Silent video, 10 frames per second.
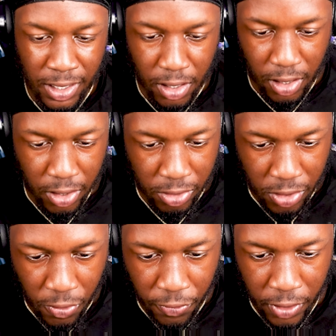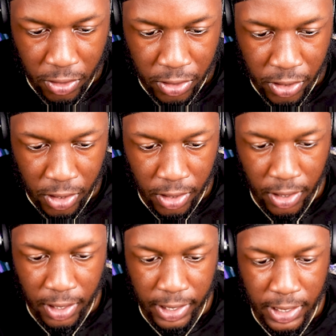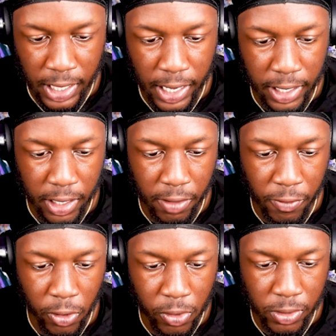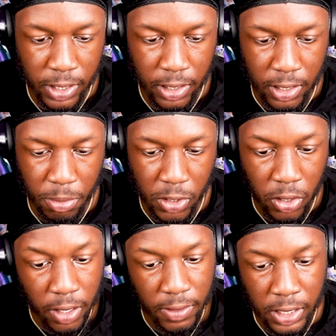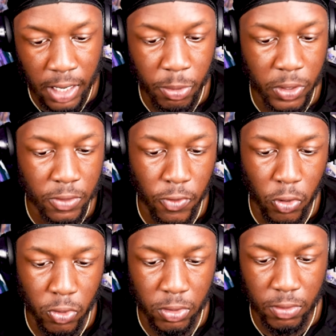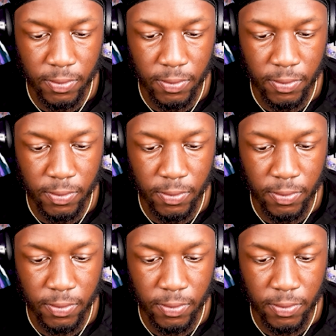A little too filtered. Let's see how they did the vocals, since the majority of the sample is vocals.